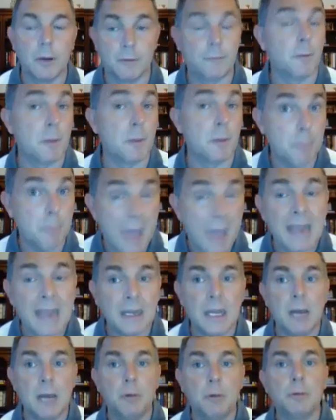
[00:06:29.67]
uh, from the bank
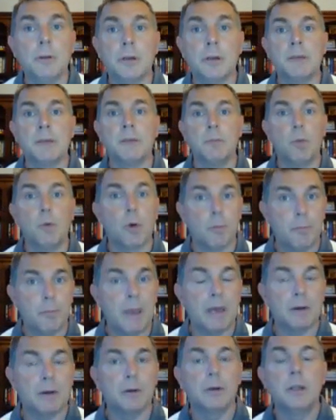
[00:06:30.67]
now would look even more
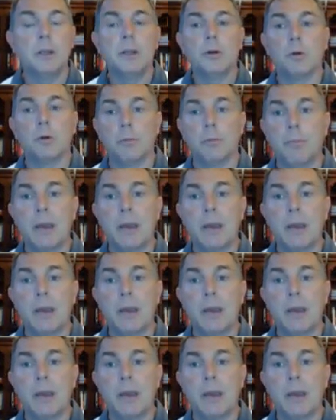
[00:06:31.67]
better or